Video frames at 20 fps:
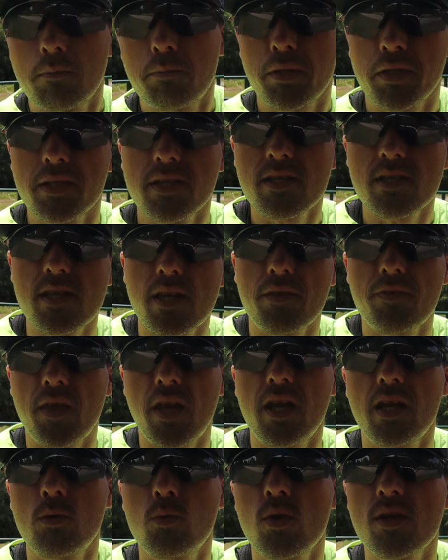Police said
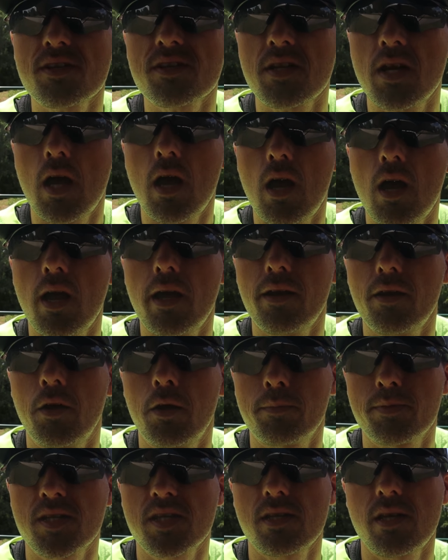that he was not
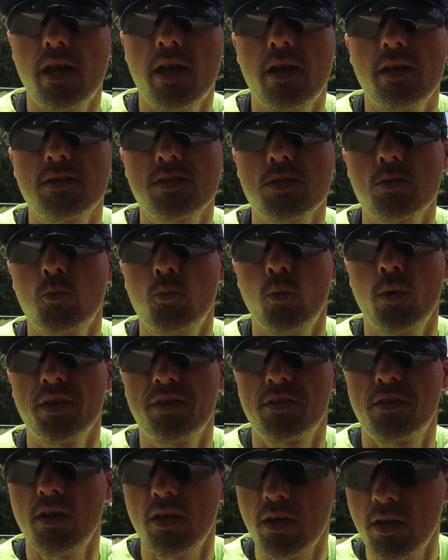obsessed
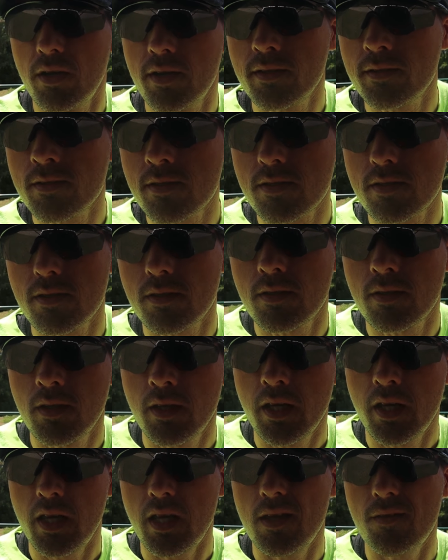with guns,
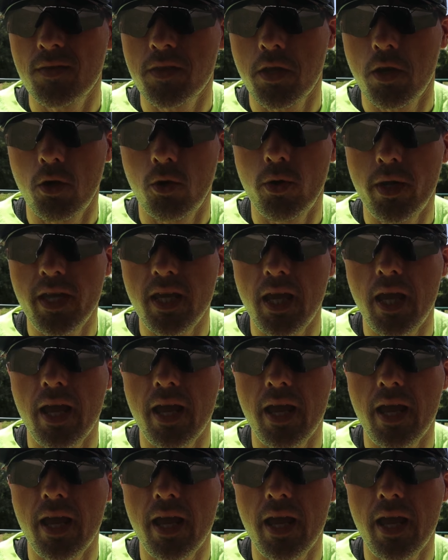even though he